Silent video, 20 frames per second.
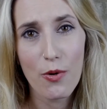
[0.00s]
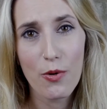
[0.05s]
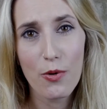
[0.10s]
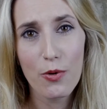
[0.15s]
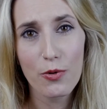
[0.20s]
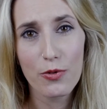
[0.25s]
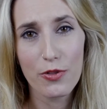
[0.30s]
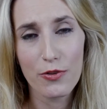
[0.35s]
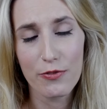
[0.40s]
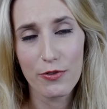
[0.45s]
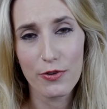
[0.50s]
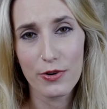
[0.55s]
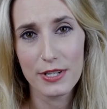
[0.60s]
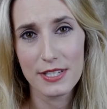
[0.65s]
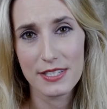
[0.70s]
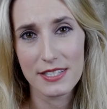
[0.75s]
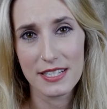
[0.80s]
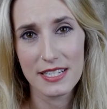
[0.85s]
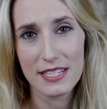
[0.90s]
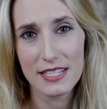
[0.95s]
all the
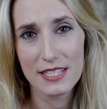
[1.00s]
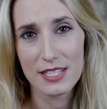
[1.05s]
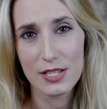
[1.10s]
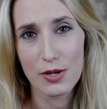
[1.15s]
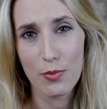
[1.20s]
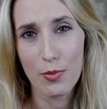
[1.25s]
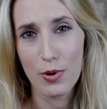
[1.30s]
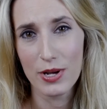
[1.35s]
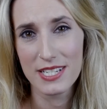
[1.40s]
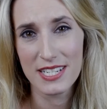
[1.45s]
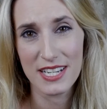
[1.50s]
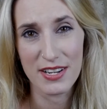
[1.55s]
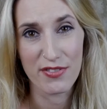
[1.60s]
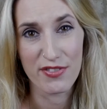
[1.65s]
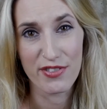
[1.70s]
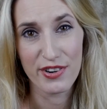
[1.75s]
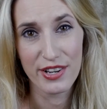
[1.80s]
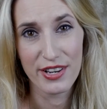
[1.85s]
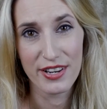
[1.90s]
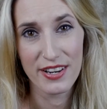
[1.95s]
voices were
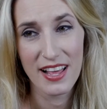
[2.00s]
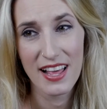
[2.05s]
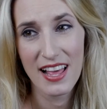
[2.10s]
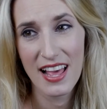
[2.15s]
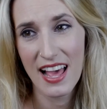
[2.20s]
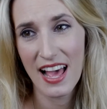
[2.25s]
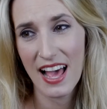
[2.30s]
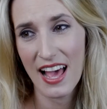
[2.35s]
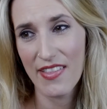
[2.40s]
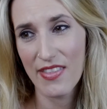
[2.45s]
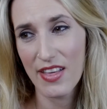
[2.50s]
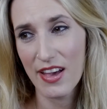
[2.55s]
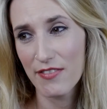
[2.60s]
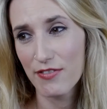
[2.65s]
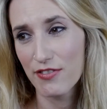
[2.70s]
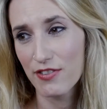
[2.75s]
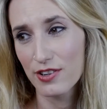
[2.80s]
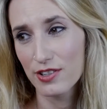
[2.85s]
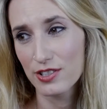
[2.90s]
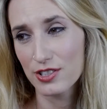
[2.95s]
different. and
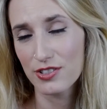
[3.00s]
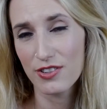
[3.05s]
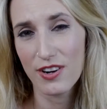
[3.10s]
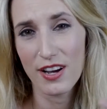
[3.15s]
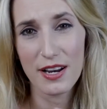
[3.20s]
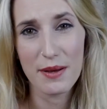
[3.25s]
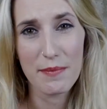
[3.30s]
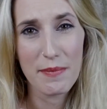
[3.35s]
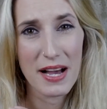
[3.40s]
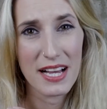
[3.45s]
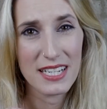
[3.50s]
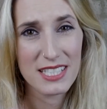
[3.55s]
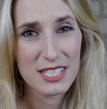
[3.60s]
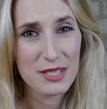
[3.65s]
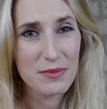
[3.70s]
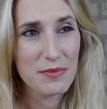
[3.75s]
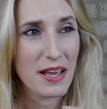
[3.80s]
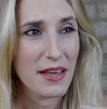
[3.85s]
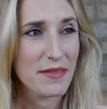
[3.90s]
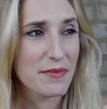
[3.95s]
therefore trying to match
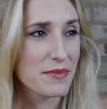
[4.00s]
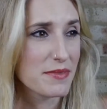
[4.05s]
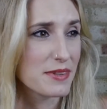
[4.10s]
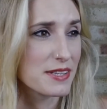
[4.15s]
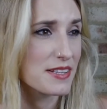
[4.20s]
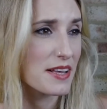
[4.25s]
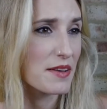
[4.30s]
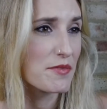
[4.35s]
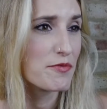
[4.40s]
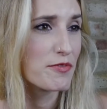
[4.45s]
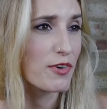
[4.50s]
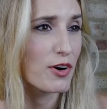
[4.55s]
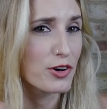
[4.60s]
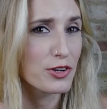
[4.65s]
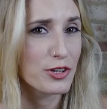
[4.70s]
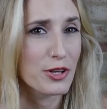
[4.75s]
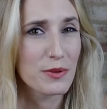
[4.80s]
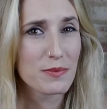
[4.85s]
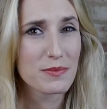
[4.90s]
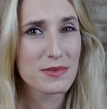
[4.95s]
them, getting the same
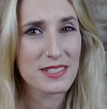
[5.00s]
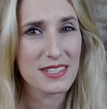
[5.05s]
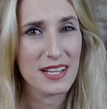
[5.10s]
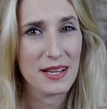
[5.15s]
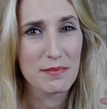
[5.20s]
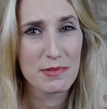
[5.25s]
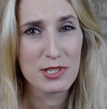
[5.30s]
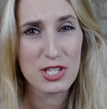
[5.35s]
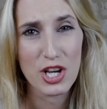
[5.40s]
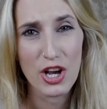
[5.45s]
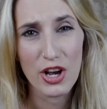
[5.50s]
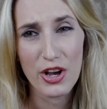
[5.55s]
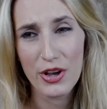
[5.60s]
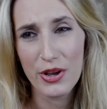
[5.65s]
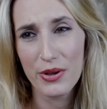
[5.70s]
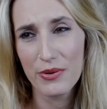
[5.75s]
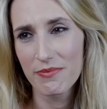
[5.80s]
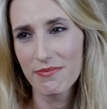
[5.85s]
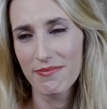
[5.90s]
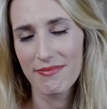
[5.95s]
volume, same
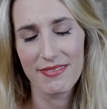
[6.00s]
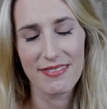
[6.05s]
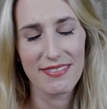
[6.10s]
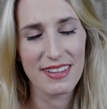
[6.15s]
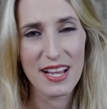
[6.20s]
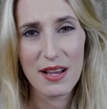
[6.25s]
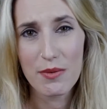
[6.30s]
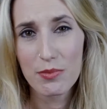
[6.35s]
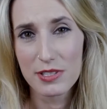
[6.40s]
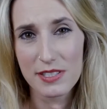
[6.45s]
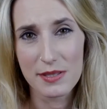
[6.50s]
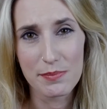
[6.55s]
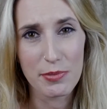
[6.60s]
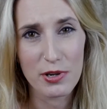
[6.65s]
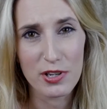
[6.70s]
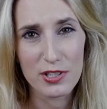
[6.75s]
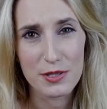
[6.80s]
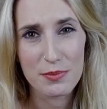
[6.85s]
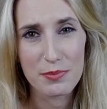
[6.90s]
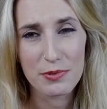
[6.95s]
tone, it was
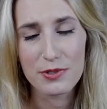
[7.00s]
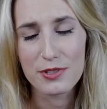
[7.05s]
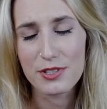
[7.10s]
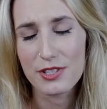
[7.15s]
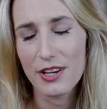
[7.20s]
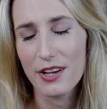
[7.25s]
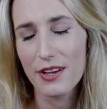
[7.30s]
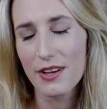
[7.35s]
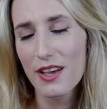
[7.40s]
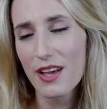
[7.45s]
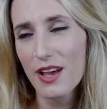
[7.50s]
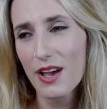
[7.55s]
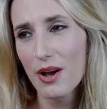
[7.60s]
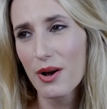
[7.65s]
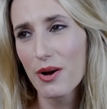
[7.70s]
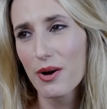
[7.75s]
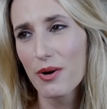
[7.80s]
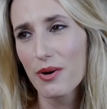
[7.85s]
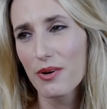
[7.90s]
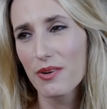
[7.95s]
impossible. So
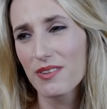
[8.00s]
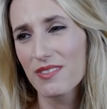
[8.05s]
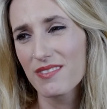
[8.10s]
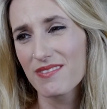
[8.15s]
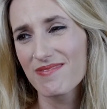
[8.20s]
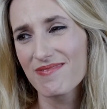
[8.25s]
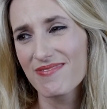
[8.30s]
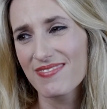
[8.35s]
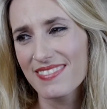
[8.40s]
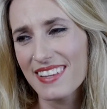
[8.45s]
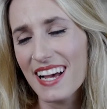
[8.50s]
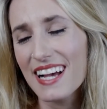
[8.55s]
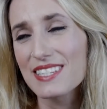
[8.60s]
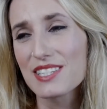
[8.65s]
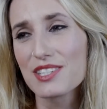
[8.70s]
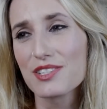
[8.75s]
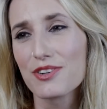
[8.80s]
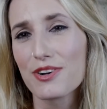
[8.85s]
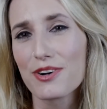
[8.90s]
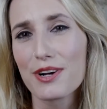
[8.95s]

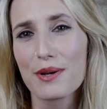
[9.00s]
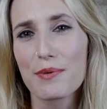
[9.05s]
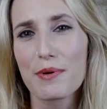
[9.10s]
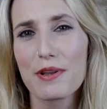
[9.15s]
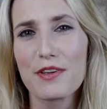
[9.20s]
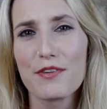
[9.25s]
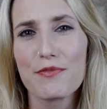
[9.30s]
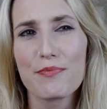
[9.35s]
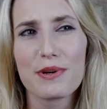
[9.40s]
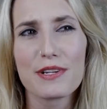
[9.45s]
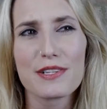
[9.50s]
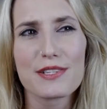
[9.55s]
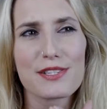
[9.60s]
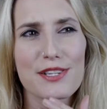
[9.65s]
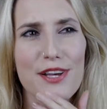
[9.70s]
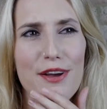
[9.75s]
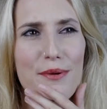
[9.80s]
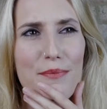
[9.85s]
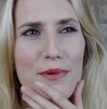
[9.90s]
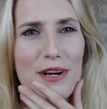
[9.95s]
that's annoying when you've put
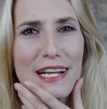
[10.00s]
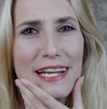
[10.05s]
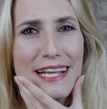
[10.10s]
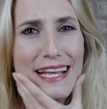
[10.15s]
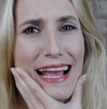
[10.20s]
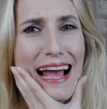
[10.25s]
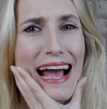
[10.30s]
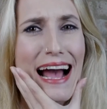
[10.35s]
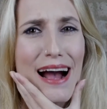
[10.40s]
so many